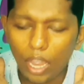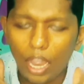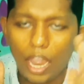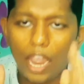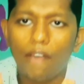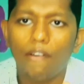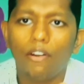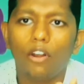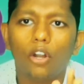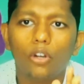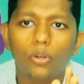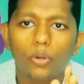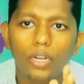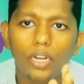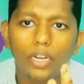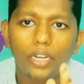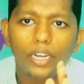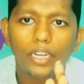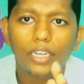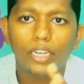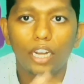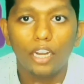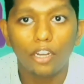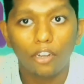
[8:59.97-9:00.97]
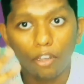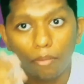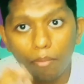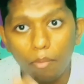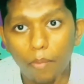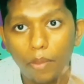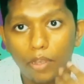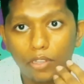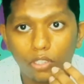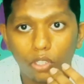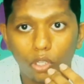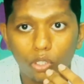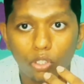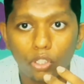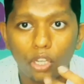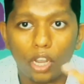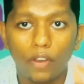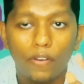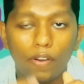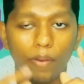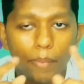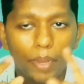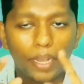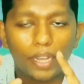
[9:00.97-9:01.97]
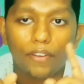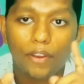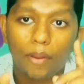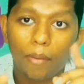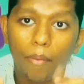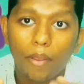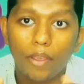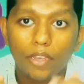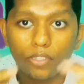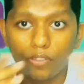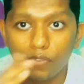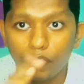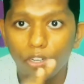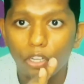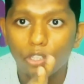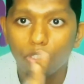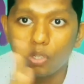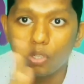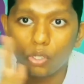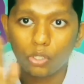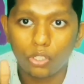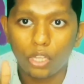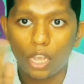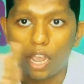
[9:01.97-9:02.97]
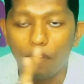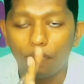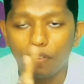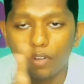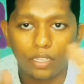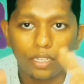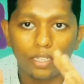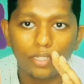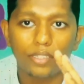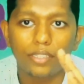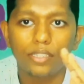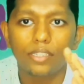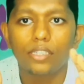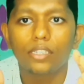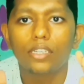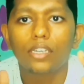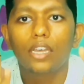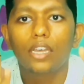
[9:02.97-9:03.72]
Not only NEET and MBBS also, I will make MBBS videos also after this,